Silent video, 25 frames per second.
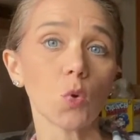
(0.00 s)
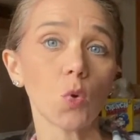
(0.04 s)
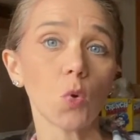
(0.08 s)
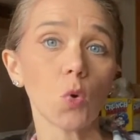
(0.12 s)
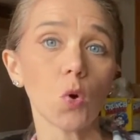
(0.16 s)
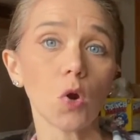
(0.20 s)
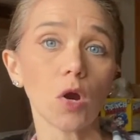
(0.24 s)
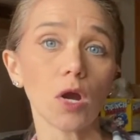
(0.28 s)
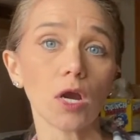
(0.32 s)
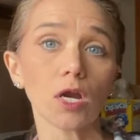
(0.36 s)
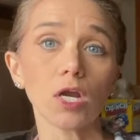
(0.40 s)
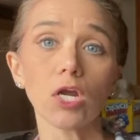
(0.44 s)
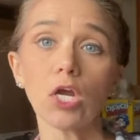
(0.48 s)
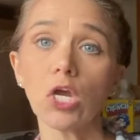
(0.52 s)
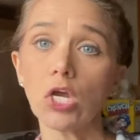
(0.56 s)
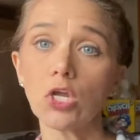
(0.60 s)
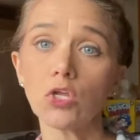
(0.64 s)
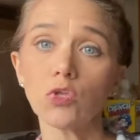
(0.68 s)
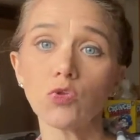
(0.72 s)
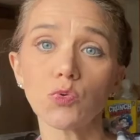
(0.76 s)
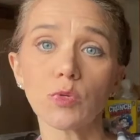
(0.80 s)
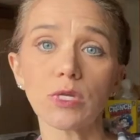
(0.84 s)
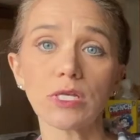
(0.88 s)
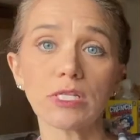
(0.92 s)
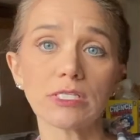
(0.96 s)
or
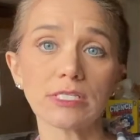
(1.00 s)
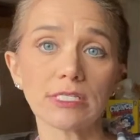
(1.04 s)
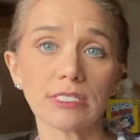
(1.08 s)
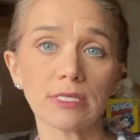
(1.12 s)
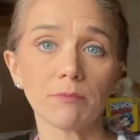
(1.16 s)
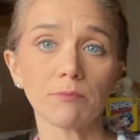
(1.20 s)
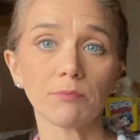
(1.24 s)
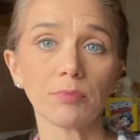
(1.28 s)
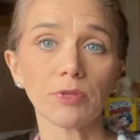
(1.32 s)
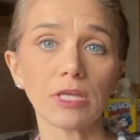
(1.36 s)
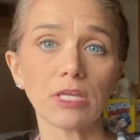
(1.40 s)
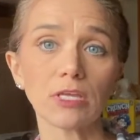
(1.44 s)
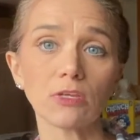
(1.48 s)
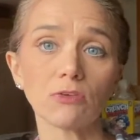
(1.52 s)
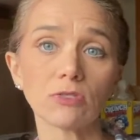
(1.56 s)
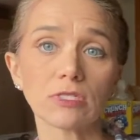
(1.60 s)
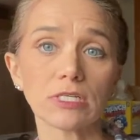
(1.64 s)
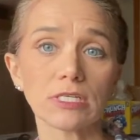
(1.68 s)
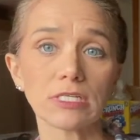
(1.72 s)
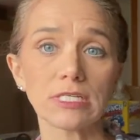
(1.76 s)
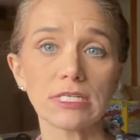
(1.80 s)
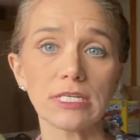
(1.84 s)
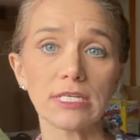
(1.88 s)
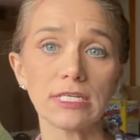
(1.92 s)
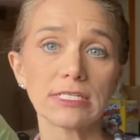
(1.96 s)
you can simply use
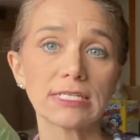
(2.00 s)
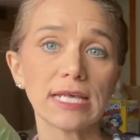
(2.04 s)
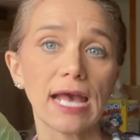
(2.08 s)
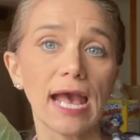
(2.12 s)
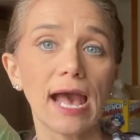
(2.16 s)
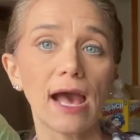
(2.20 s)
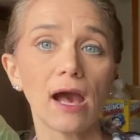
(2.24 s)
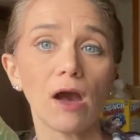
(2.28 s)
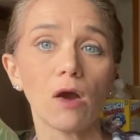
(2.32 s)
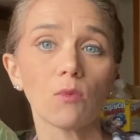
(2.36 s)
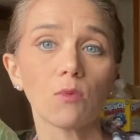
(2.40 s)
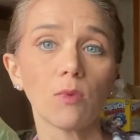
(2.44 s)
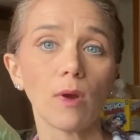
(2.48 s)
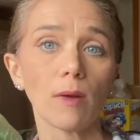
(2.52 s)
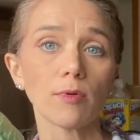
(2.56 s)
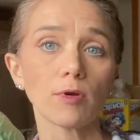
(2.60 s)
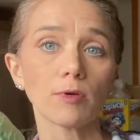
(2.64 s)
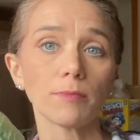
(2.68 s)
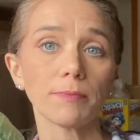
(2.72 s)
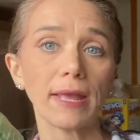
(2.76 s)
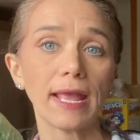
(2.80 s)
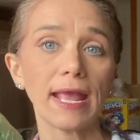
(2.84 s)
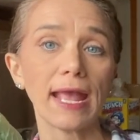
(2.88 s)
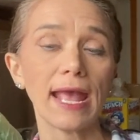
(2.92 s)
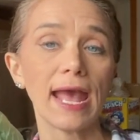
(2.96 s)
a tea towel,
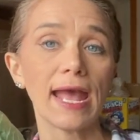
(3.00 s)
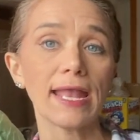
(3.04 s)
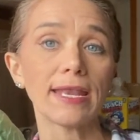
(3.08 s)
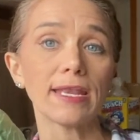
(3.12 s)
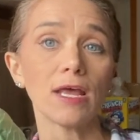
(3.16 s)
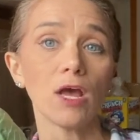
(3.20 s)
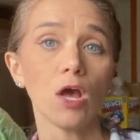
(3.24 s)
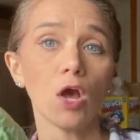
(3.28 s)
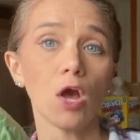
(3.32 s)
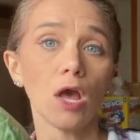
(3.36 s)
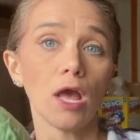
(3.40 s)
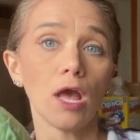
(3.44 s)
rubber band,